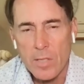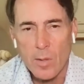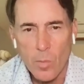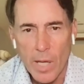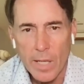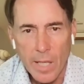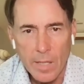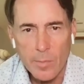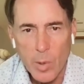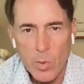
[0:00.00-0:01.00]
of the way to get in
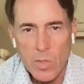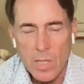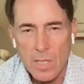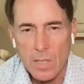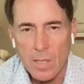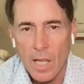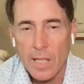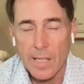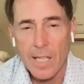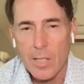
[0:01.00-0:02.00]
the postseason.
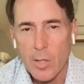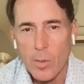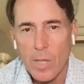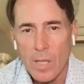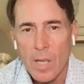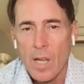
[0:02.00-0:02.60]
Can they do it?